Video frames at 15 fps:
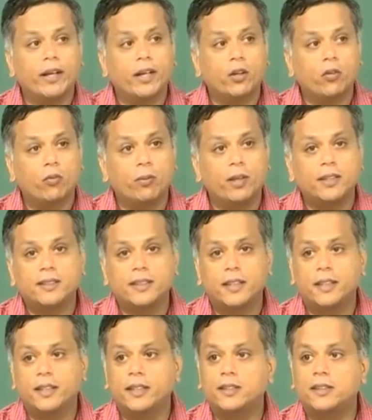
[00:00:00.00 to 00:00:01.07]
rate of
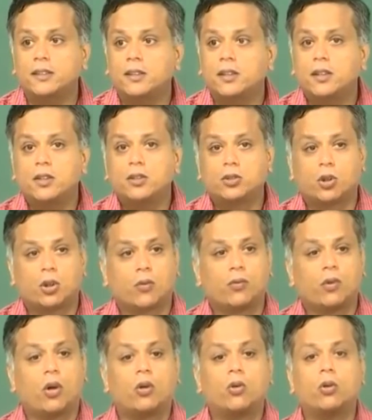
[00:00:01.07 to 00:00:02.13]
mixing is sort of
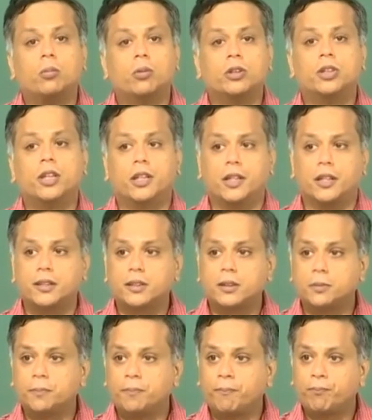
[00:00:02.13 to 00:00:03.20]

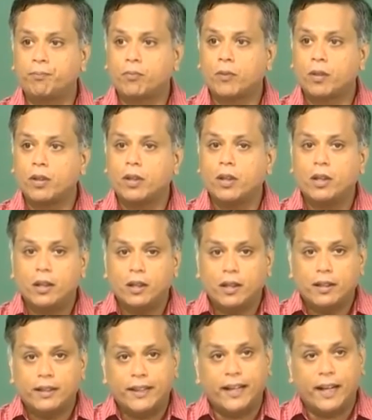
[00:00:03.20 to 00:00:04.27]
non-homogeneous,
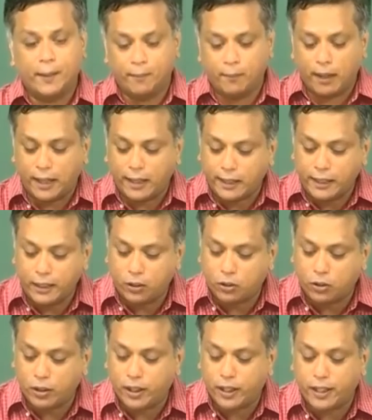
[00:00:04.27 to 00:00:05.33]
then I am likely to
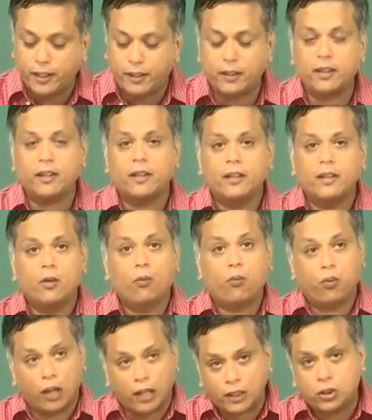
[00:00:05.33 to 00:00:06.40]
create
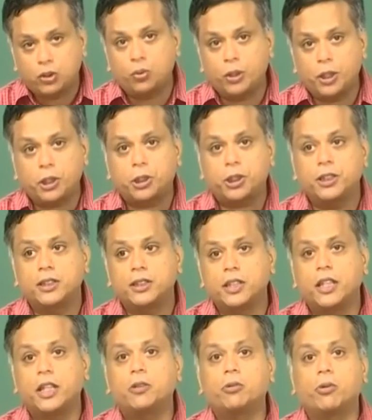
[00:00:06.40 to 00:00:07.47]
fluctuations
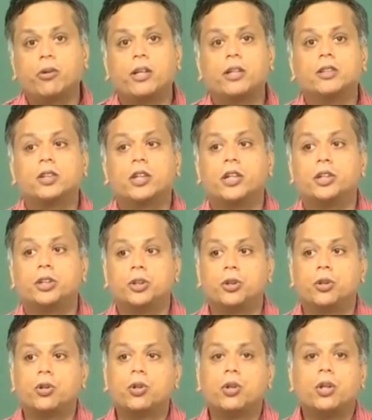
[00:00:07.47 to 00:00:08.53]
in equivalence
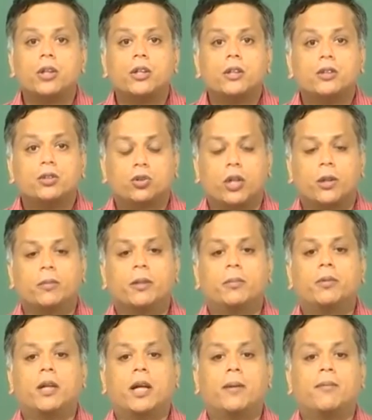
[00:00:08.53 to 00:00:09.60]
ratio. So, I
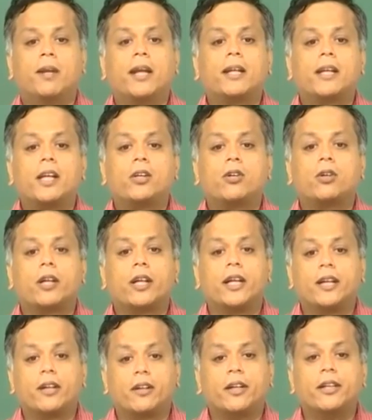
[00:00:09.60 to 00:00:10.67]
am likely to
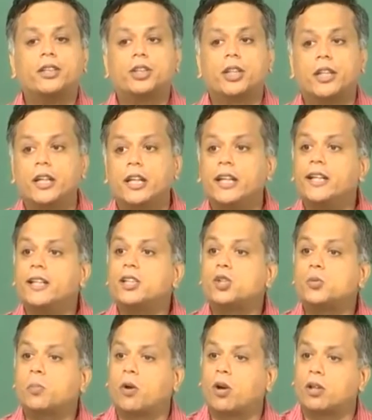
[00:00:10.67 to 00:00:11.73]
create rich and lean
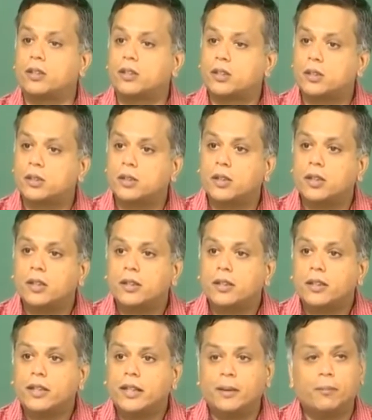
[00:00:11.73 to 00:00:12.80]
spots
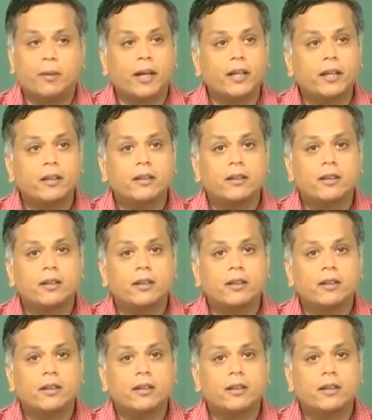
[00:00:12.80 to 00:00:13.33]
in my